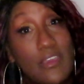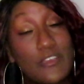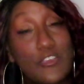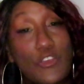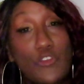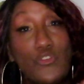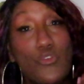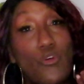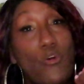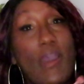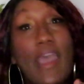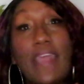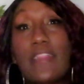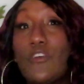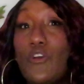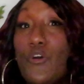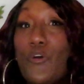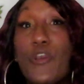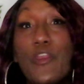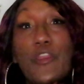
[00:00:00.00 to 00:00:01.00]
So you're going to
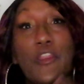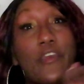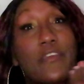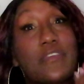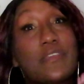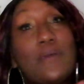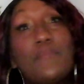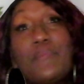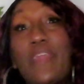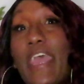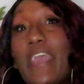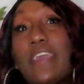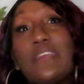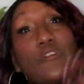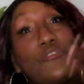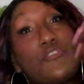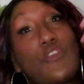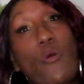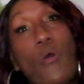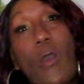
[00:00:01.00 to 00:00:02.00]
have to go in there some
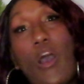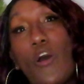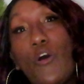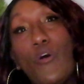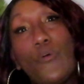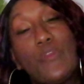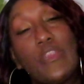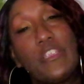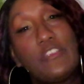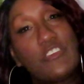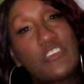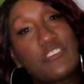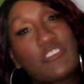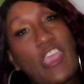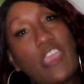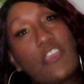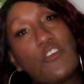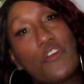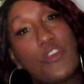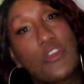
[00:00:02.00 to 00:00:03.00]
days on your own and just
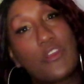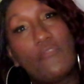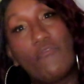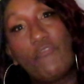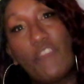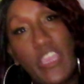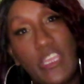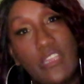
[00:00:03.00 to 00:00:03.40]
take care of them